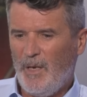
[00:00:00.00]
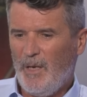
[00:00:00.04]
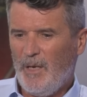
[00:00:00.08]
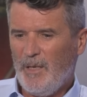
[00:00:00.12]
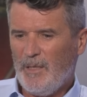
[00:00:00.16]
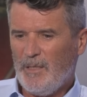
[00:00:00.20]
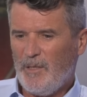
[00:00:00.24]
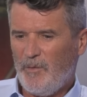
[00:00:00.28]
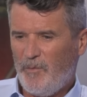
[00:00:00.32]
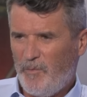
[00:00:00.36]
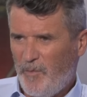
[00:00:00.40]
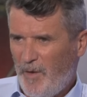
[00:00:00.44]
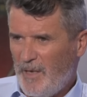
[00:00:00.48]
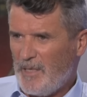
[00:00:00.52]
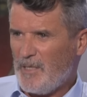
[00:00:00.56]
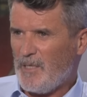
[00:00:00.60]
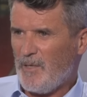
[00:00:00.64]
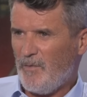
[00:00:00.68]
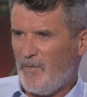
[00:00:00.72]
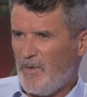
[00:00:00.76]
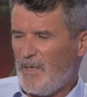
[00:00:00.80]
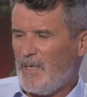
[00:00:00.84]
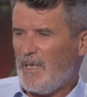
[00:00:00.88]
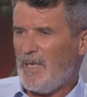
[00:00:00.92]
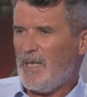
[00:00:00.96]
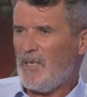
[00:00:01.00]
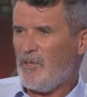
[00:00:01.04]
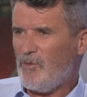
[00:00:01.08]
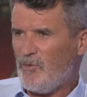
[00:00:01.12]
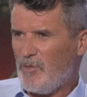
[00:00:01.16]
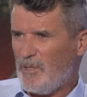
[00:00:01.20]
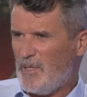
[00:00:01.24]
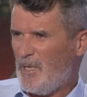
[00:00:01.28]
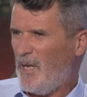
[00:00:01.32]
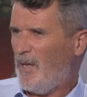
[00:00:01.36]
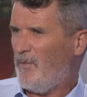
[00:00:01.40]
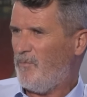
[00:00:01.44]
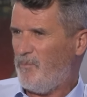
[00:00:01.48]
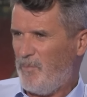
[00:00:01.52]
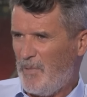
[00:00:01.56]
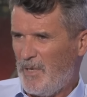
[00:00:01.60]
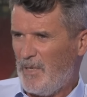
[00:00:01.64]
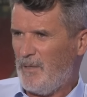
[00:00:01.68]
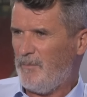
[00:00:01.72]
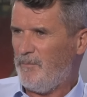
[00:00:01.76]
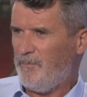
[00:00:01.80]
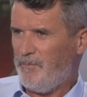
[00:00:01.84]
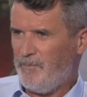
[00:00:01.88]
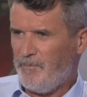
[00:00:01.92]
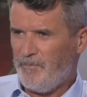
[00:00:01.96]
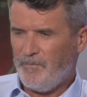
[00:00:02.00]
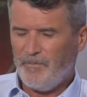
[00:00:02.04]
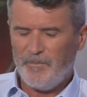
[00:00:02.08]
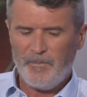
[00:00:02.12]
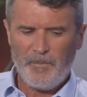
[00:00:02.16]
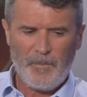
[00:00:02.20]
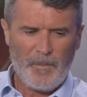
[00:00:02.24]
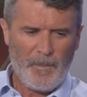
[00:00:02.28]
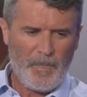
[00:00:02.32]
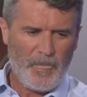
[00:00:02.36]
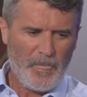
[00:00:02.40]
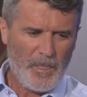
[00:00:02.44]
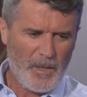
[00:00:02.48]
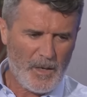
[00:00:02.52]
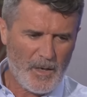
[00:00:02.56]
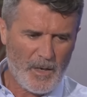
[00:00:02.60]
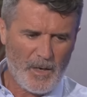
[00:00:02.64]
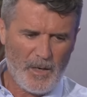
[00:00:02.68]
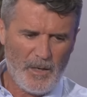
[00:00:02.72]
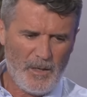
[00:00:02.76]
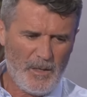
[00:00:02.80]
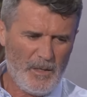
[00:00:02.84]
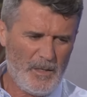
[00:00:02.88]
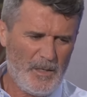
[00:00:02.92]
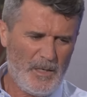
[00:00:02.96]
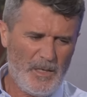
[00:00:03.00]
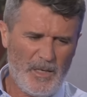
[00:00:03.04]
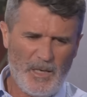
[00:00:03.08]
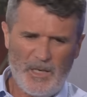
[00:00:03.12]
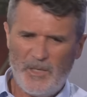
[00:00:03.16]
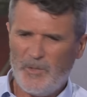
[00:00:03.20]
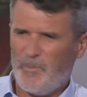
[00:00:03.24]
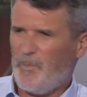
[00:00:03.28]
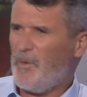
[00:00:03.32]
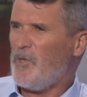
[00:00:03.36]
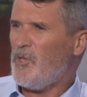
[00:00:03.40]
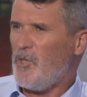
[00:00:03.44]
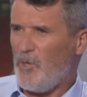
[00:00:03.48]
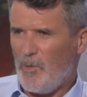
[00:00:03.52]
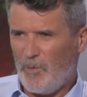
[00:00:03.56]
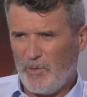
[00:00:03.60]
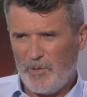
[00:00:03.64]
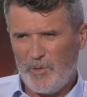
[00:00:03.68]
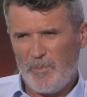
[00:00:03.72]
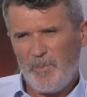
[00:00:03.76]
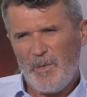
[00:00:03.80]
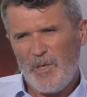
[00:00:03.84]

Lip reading: Defensively, the injuries have been, yeah, has been huge.